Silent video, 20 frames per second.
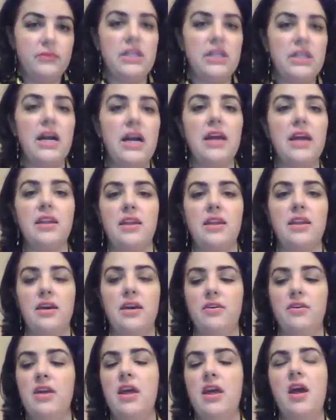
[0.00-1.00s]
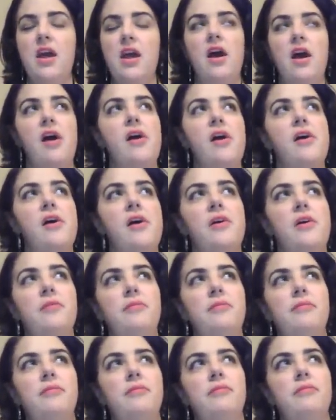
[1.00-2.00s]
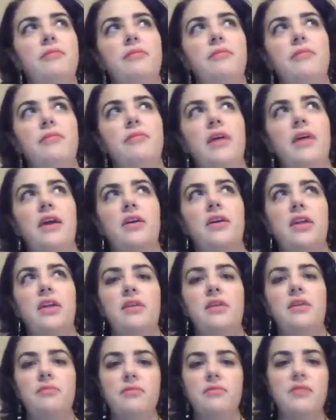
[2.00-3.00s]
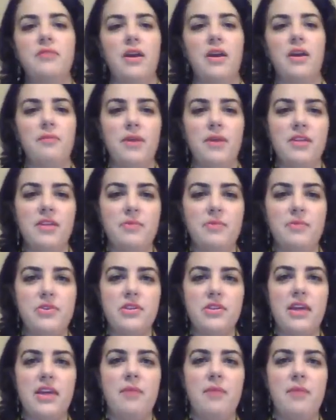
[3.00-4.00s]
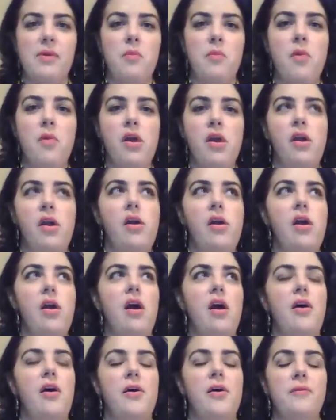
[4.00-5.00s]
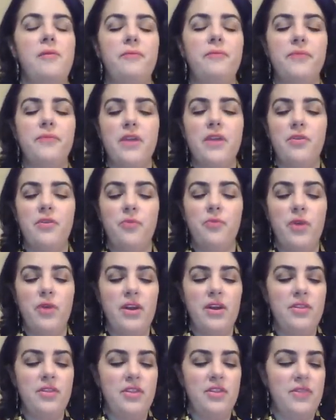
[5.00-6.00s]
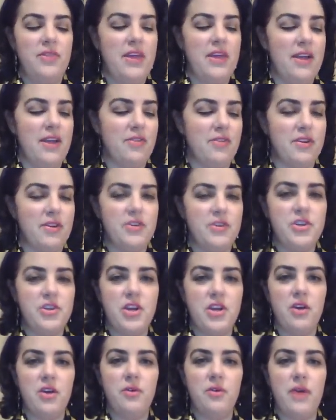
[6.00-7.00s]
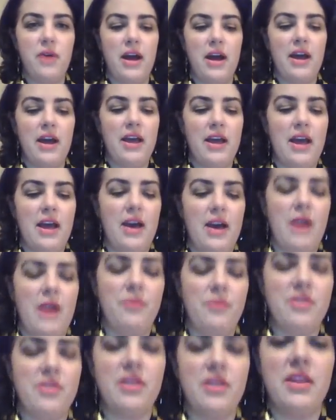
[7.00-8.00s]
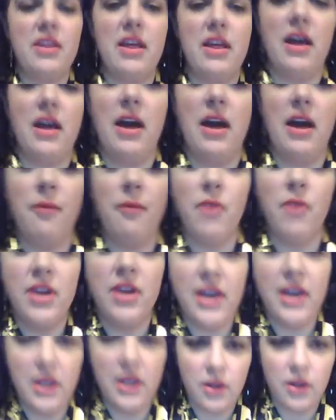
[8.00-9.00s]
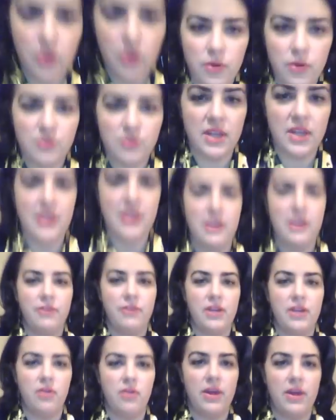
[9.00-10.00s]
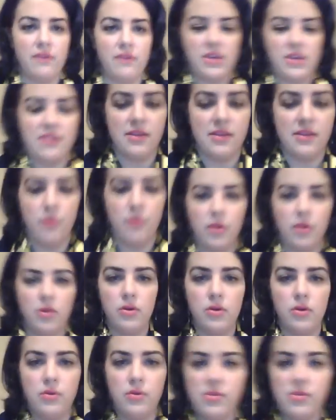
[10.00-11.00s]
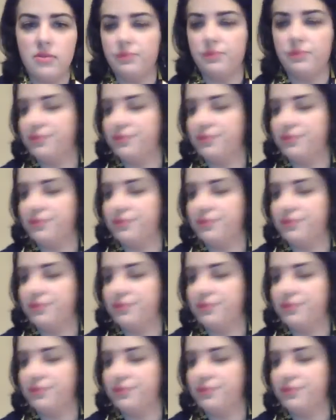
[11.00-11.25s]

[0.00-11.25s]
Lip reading: I don't know. Hey honey, sorry, my husband just came in. One other thing I was going to show, I'm running out of clothes, and I definitely don't have any summer clothes,